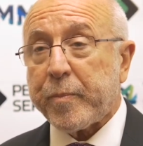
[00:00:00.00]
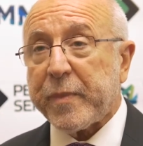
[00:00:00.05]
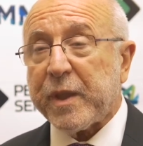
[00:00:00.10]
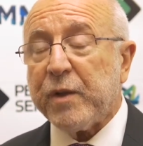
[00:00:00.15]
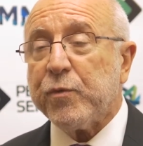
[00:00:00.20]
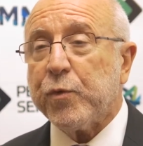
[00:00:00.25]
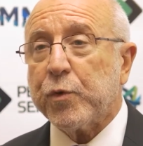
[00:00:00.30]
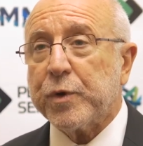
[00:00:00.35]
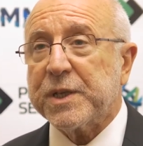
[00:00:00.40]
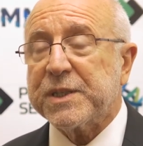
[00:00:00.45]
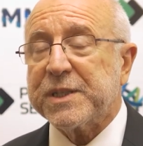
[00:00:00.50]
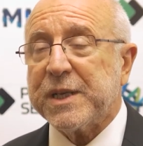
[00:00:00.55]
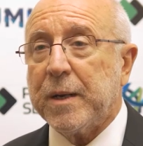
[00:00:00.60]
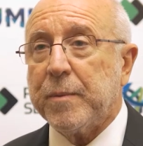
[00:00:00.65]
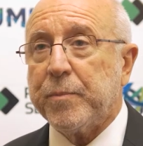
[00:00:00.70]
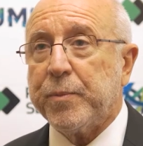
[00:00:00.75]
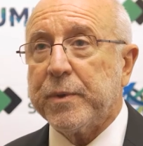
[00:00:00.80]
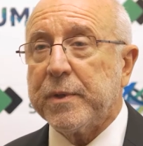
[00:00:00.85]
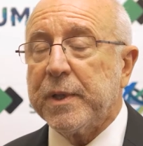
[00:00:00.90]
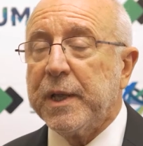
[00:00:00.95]
For
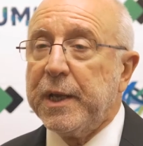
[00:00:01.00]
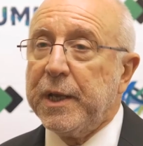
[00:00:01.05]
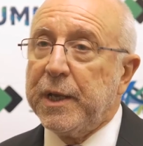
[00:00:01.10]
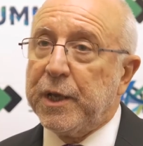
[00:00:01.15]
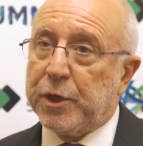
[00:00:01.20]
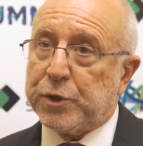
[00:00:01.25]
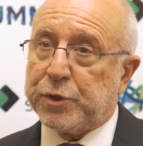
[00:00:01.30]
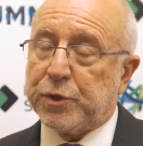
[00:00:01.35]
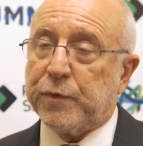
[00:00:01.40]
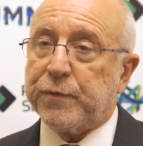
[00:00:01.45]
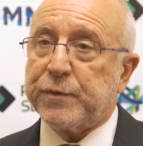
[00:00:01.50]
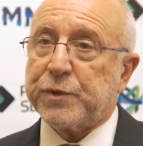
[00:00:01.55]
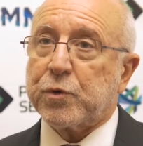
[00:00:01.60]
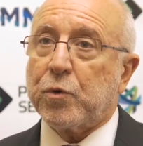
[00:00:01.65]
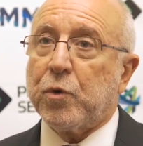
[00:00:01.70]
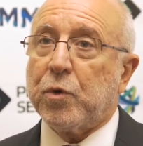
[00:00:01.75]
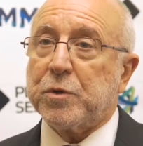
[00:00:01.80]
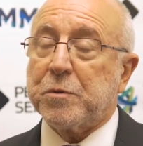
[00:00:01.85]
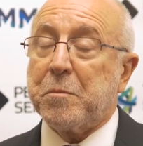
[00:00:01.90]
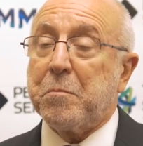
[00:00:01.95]
example, a service
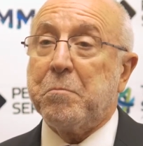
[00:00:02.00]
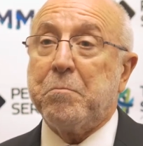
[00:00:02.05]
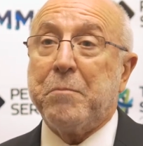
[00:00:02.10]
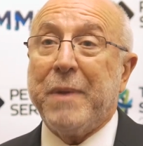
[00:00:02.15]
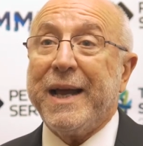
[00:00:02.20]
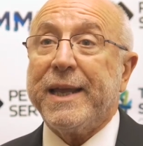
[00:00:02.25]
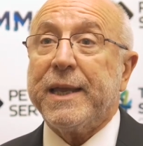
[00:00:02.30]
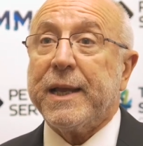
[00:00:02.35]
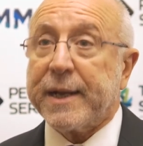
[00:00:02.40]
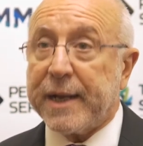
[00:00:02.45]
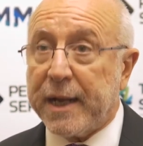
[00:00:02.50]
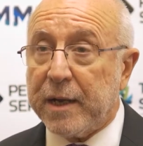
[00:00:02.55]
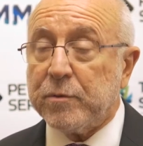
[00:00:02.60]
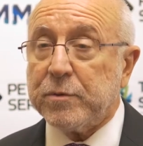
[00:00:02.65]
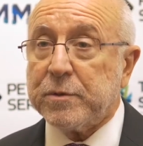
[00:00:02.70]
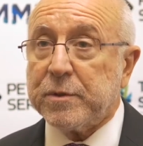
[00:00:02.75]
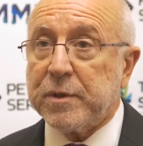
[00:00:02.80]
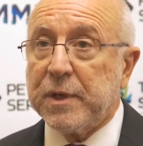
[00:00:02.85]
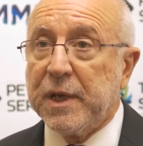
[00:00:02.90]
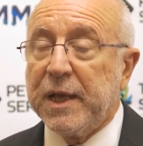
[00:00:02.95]
called My
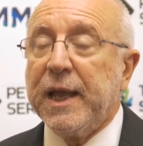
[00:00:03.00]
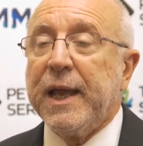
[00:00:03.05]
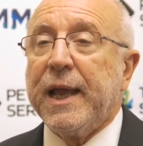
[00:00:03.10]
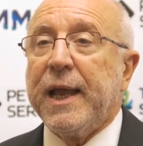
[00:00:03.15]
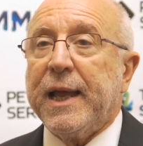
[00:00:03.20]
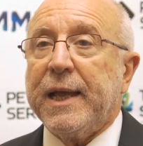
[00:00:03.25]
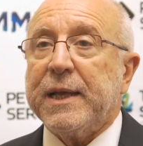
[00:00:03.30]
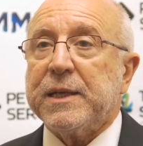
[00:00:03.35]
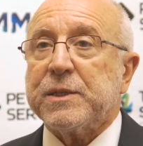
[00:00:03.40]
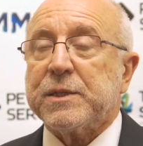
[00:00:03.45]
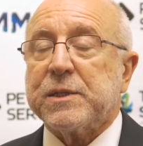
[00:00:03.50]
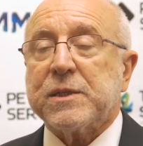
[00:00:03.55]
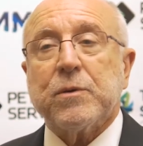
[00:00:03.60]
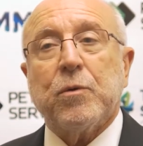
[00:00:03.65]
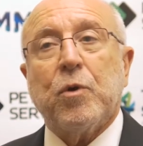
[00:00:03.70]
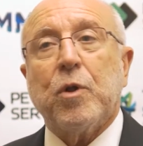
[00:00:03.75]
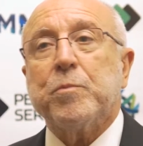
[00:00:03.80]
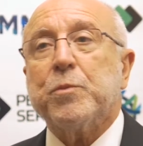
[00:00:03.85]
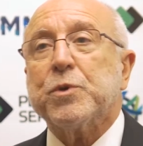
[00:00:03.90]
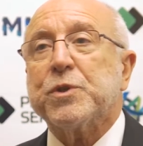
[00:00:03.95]
Account has
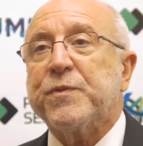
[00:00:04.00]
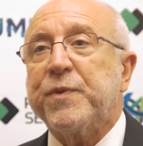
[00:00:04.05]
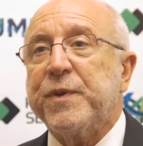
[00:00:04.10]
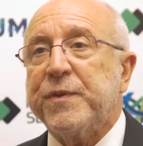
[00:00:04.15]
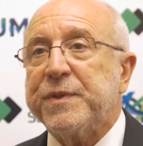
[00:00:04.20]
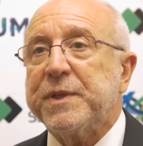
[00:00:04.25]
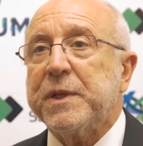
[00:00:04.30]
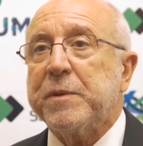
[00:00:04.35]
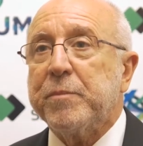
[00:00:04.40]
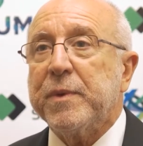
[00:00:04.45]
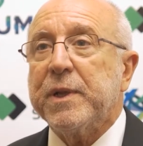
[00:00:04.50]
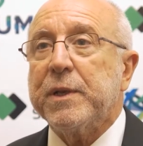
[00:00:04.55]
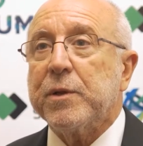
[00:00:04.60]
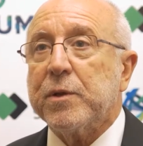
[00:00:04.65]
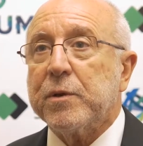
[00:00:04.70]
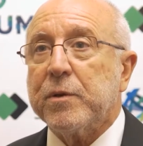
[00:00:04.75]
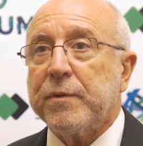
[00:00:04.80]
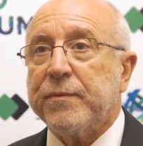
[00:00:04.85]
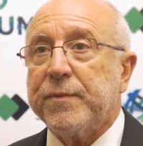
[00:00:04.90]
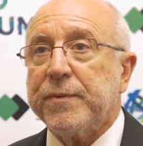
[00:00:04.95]
almost 15
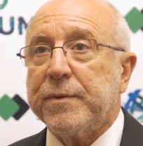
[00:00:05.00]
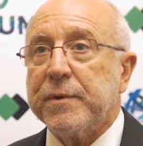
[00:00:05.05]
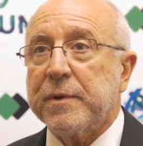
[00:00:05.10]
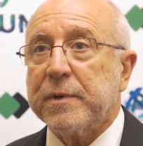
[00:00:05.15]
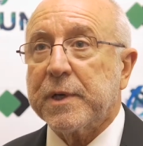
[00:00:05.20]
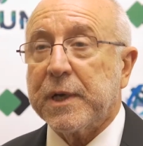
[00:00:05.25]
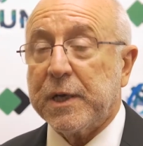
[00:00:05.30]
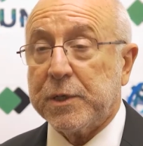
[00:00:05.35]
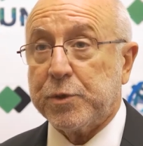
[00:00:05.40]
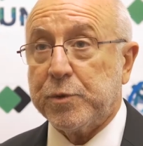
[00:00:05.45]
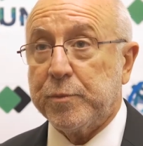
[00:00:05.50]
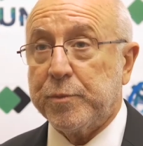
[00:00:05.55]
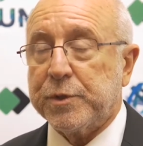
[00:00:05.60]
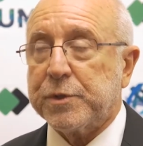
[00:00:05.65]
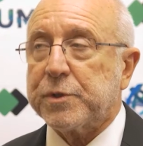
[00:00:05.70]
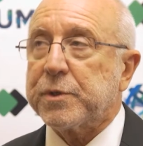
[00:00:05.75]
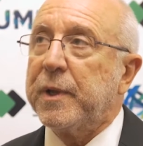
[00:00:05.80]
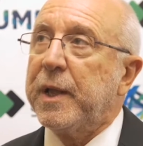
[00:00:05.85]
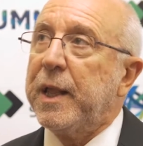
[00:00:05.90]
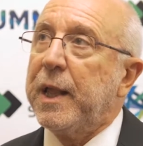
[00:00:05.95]
million of
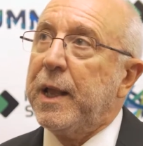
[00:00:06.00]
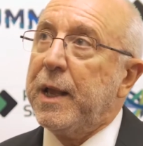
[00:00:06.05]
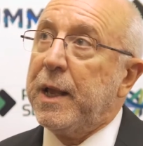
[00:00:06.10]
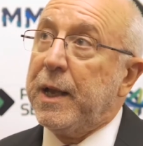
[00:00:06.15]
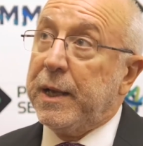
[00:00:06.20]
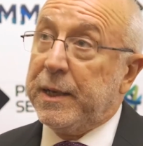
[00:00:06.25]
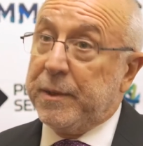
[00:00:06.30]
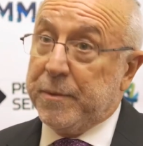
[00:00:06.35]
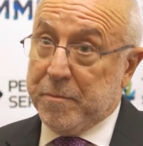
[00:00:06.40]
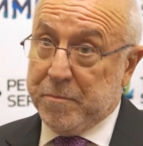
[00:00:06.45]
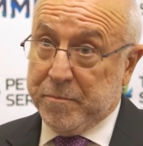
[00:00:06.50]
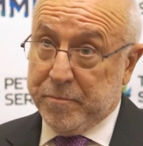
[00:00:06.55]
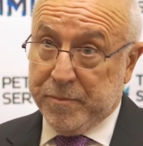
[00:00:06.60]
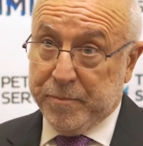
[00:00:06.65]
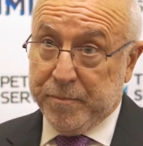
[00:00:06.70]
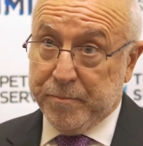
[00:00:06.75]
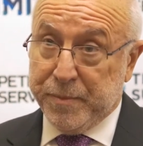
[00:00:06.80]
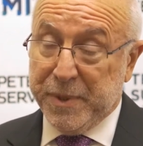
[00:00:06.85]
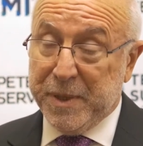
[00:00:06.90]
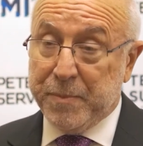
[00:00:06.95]
customers.
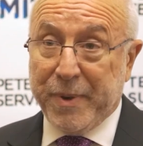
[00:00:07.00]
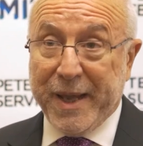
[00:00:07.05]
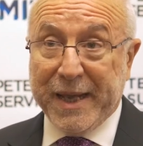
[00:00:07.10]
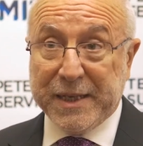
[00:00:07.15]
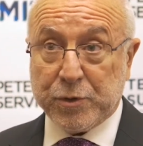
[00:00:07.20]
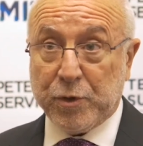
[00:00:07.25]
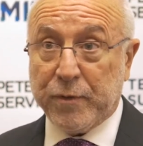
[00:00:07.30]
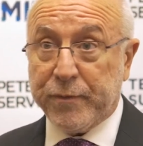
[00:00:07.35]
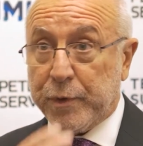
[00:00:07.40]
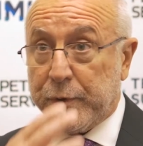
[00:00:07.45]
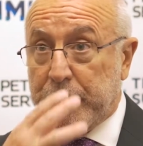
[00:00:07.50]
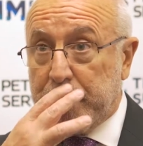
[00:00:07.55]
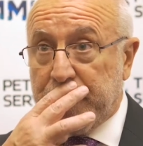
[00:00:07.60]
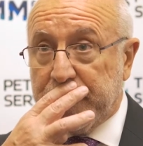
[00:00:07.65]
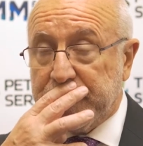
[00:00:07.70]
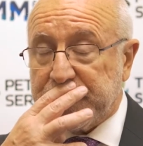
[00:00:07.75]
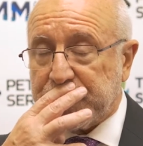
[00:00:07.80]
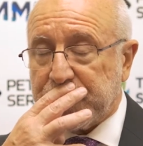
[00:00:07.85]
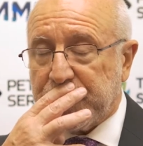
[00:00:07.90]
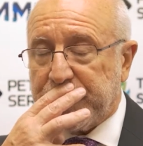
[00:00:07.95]
Beep has over
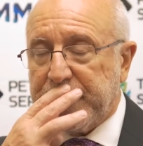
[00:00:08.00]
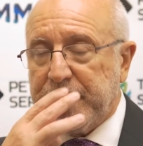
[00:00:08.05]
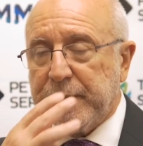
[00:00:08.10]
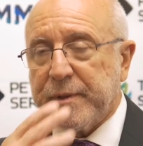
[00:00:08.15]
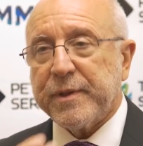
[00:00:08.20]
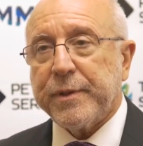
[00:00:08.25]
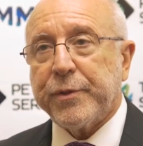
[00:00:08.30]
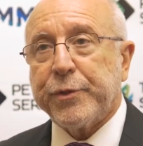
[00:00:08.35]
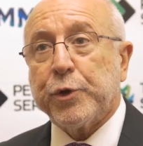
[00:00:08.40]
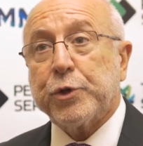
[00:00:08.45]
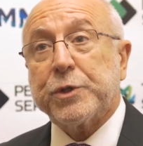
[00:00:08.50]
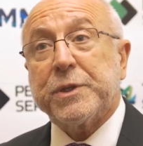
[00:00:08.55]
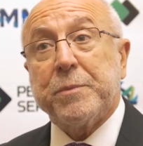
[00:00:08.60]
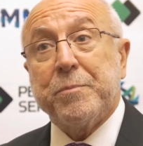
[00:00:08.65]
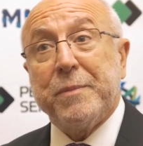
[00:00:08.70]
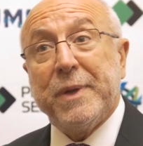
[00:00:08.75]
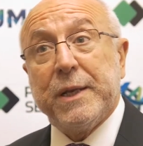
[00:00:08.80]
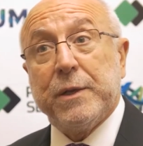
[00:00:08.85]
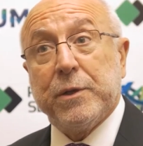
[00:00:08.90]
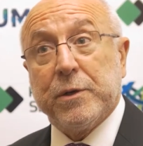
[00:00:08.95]

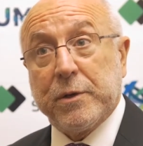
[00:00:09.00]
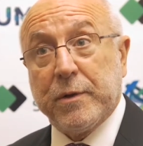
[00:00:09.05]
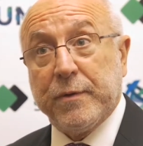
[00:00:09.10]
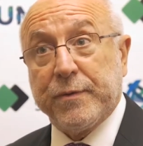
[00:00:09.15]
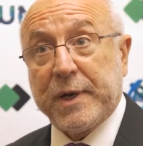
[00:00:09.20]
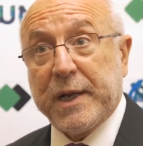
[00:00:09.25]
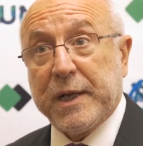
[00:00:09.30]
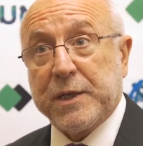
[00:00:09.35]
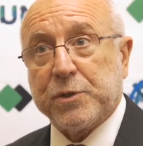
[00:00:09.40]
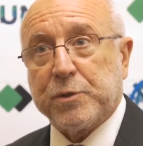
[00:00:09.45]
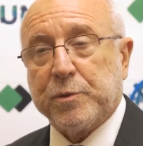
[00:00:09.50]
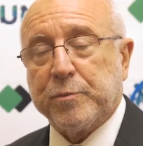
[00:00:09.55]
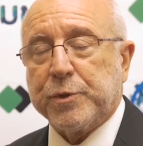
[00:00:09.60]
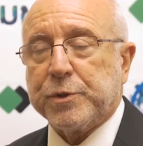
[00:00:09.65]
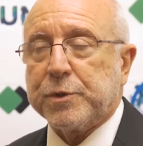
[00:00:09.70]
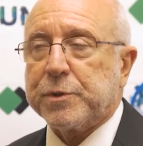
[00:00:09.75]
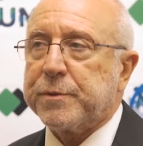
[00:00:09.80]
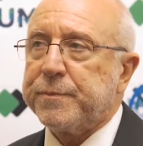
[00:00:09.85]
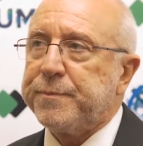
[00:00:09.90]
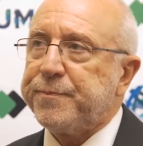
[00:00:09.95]
13 million of
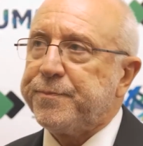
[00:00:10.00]
customers.